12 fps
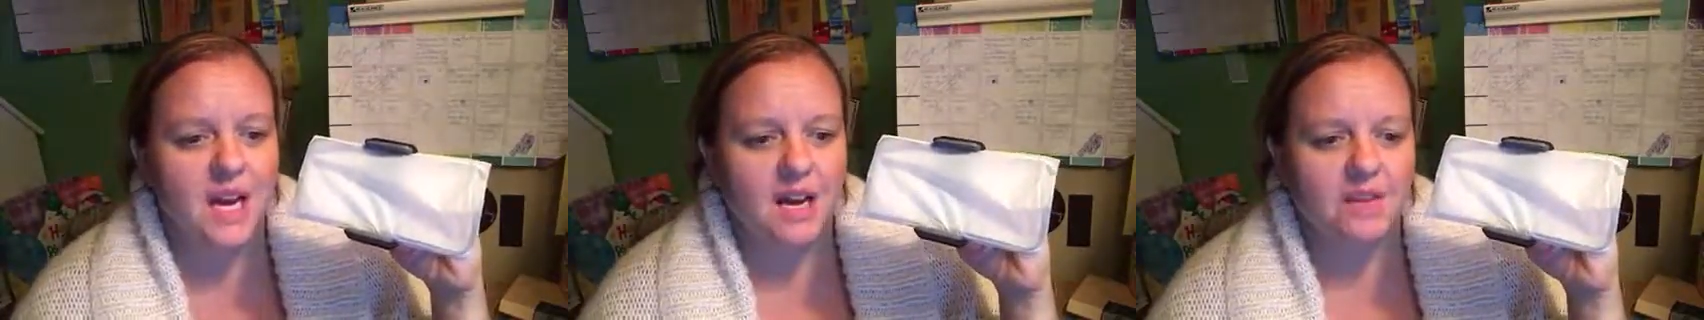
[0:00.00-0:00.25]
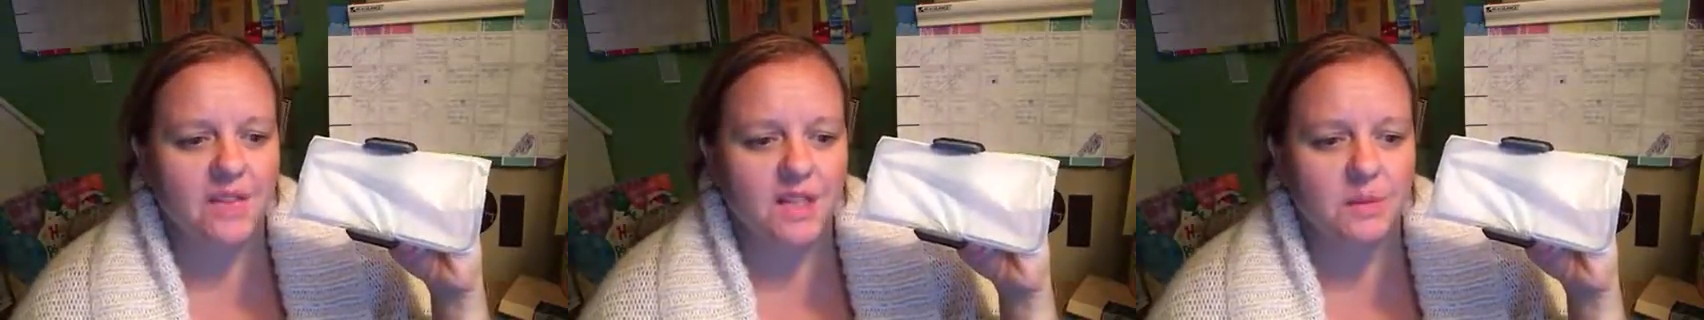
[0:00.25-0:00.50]

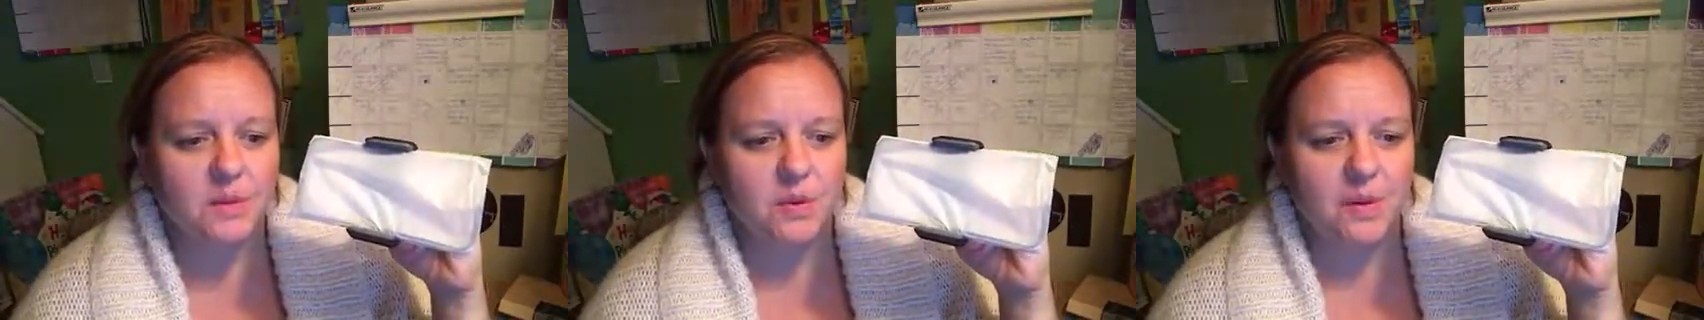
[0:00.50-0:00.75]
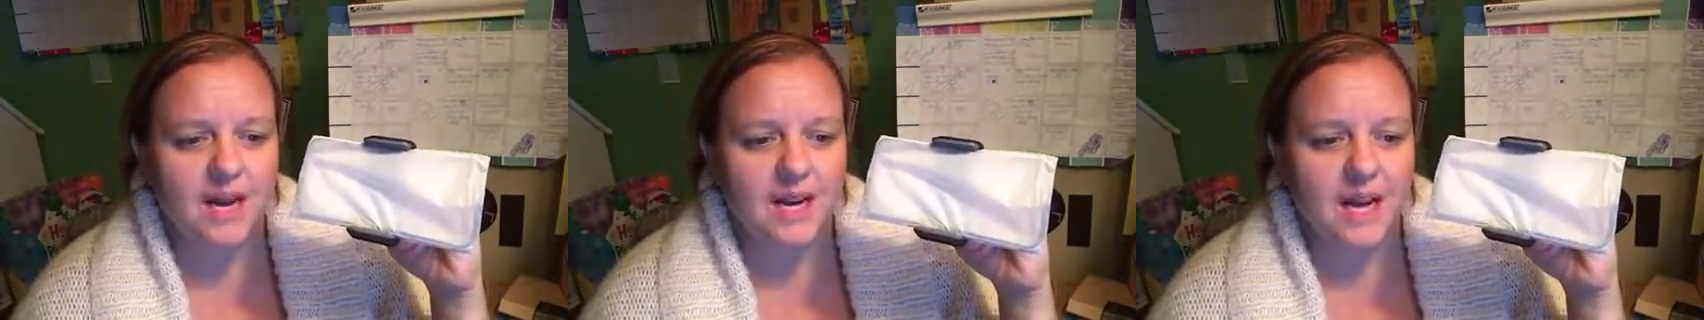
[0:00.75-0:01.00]
Available
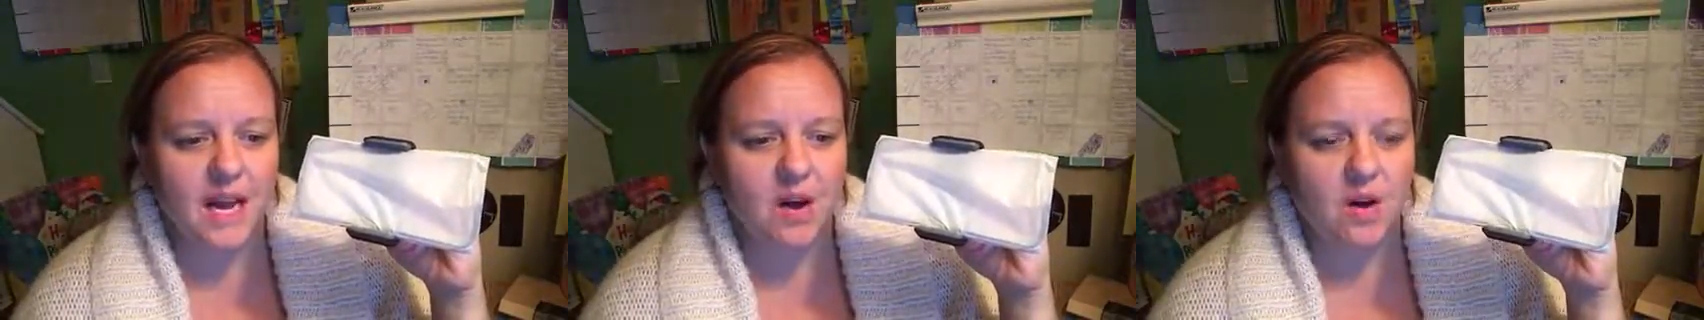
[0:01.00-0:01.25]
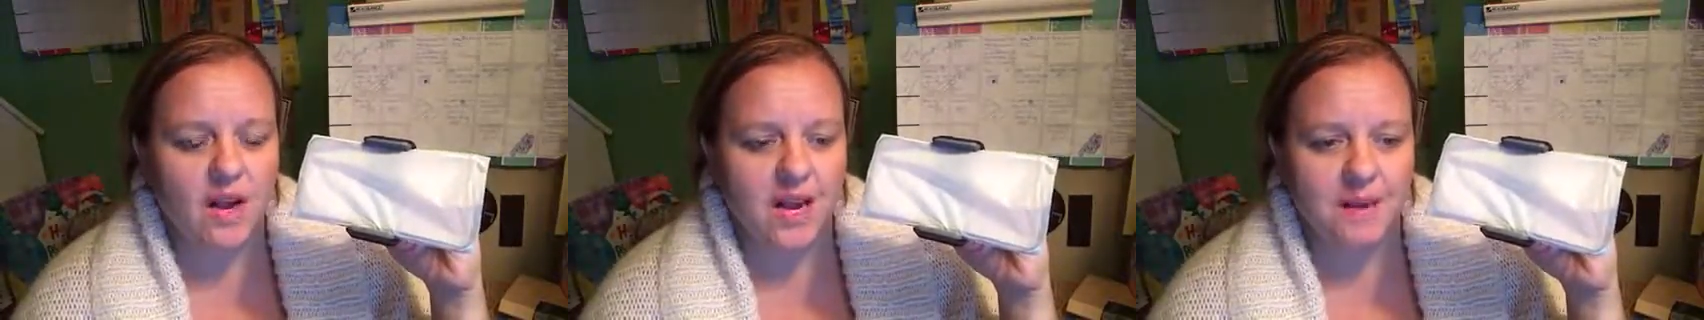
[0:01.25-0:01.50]
right
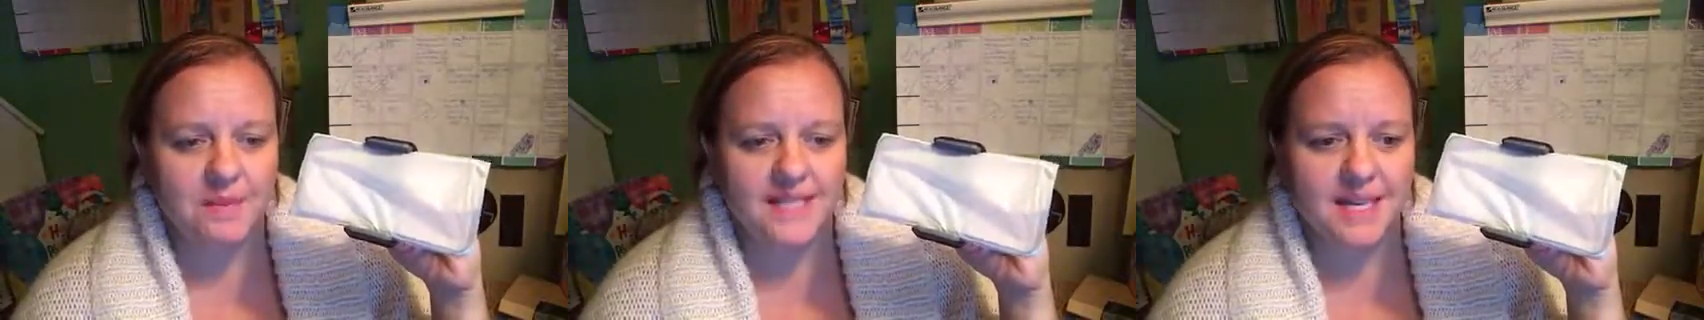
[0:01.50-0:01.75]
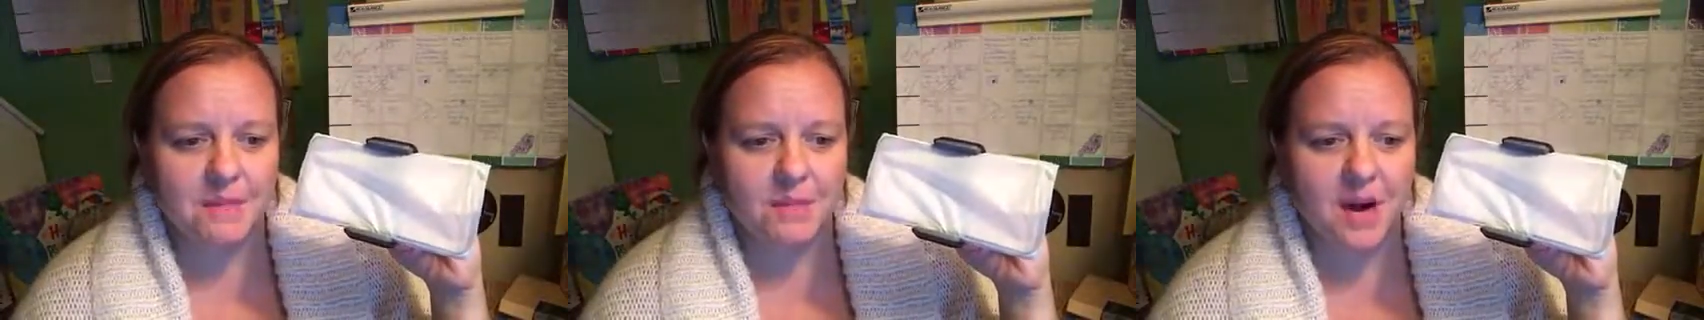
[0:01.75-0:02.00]
now on
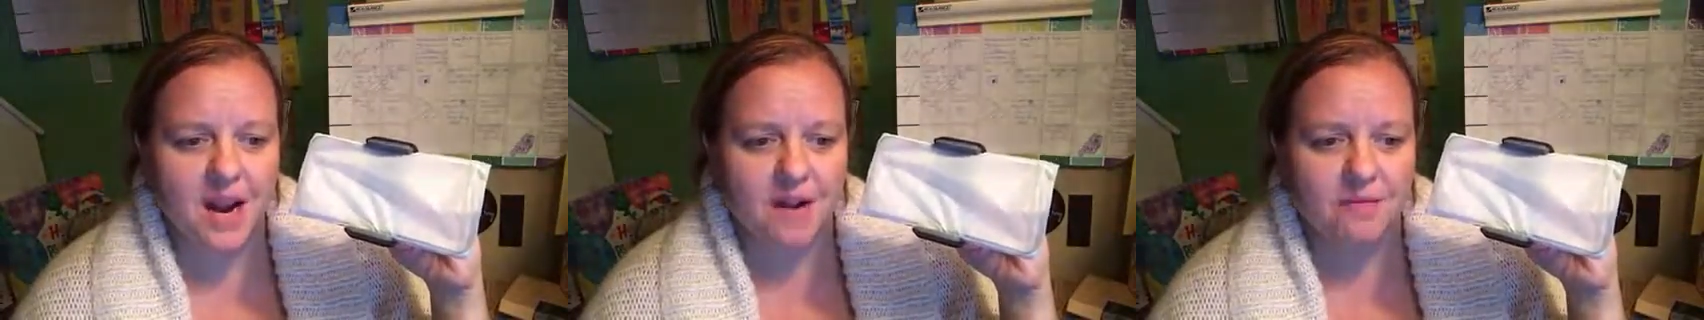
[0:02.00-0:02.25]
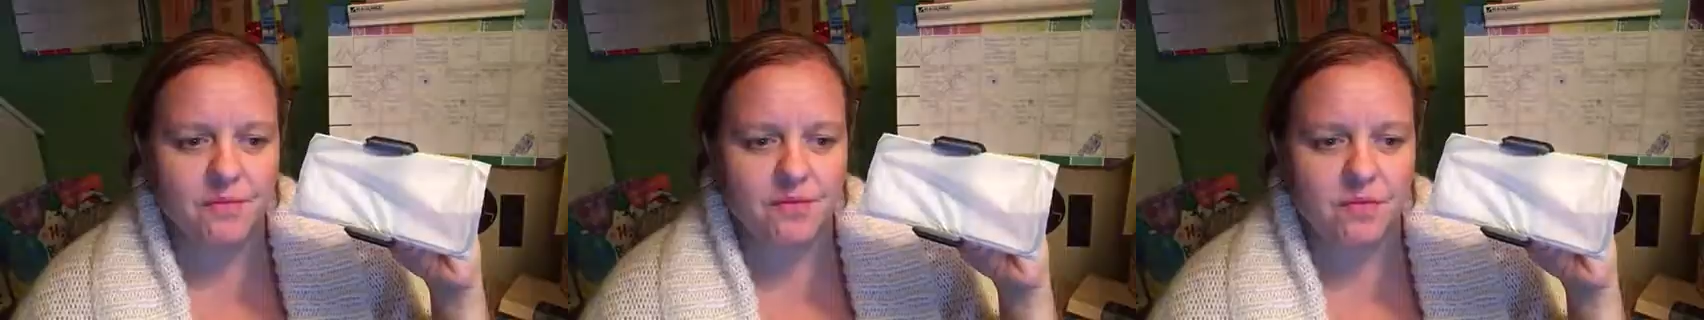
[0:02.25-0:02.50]
Amazon
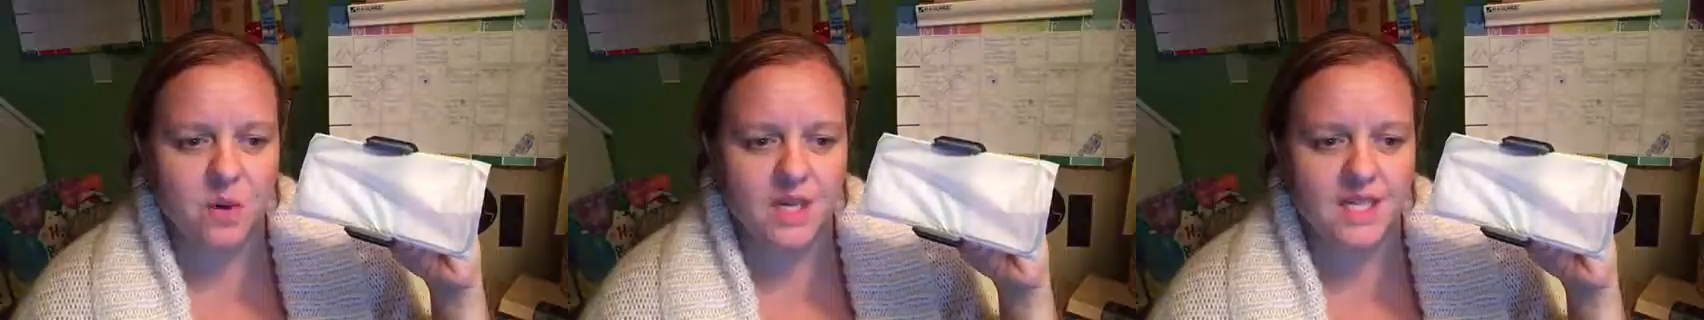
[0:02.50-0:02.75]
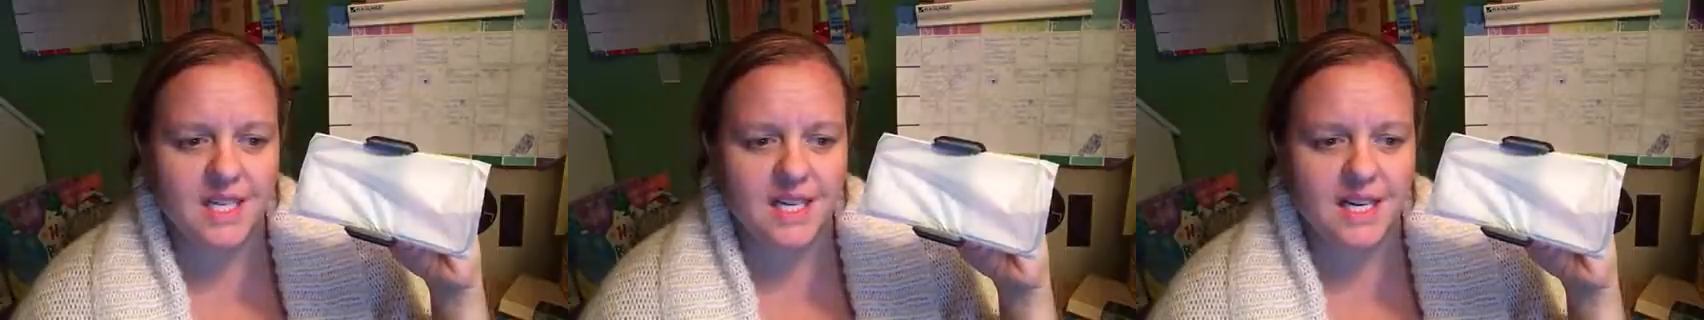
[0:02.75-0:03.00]
Prime for
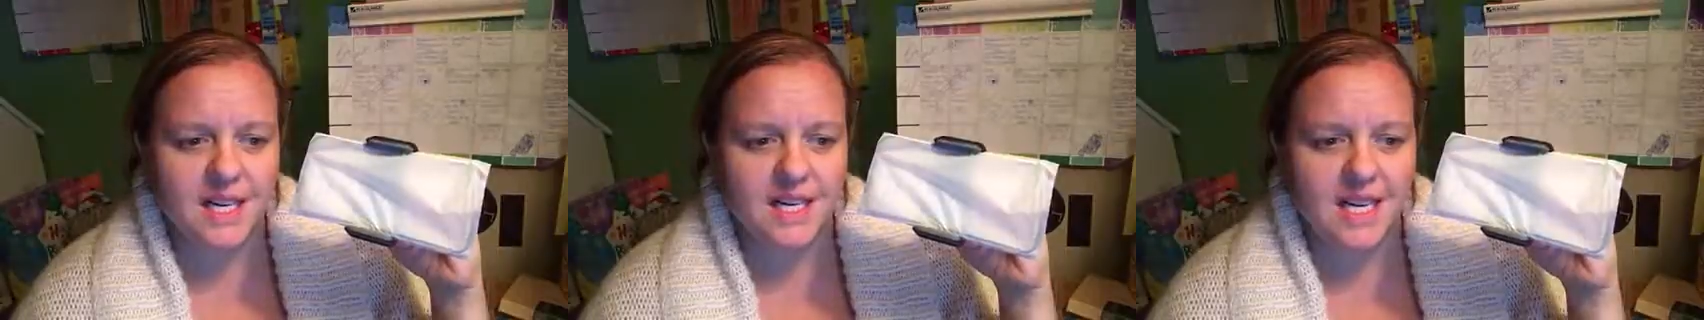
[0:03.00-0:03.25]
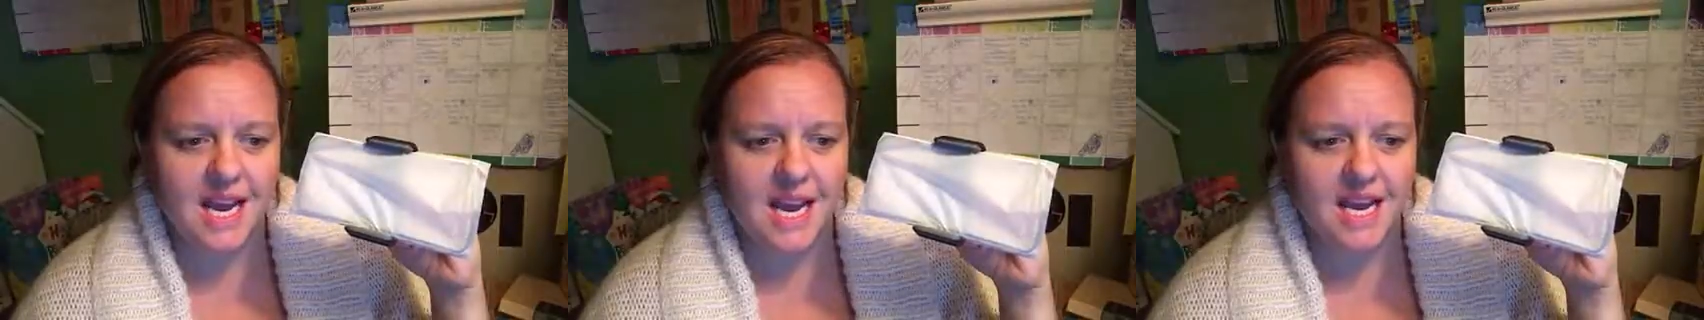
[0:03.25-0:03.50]

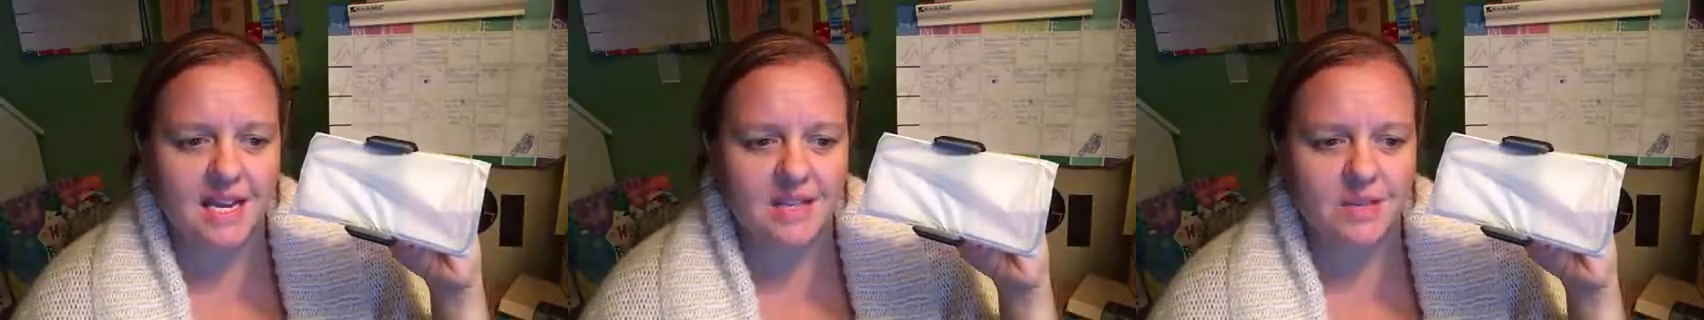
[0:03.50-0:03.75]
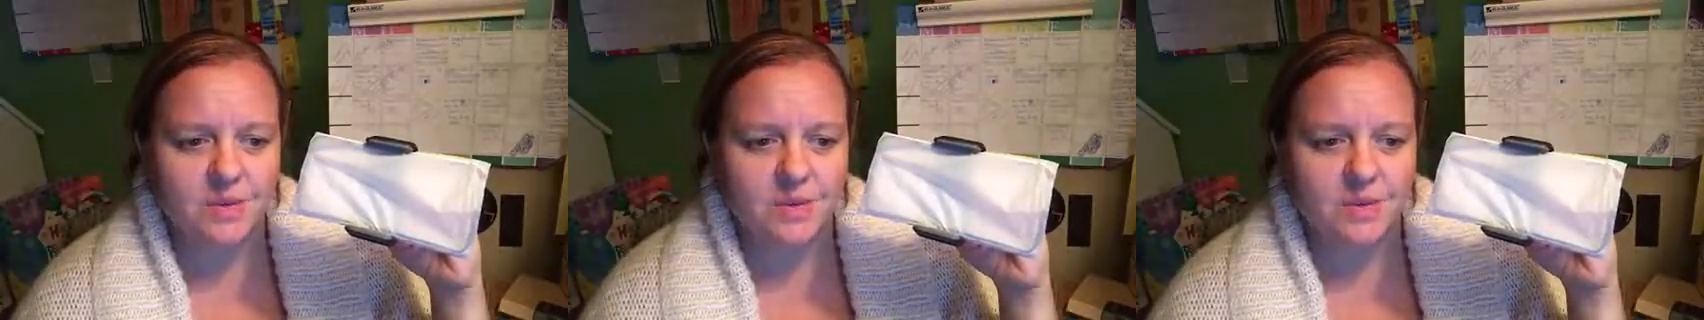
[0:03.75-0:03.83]
$14.98,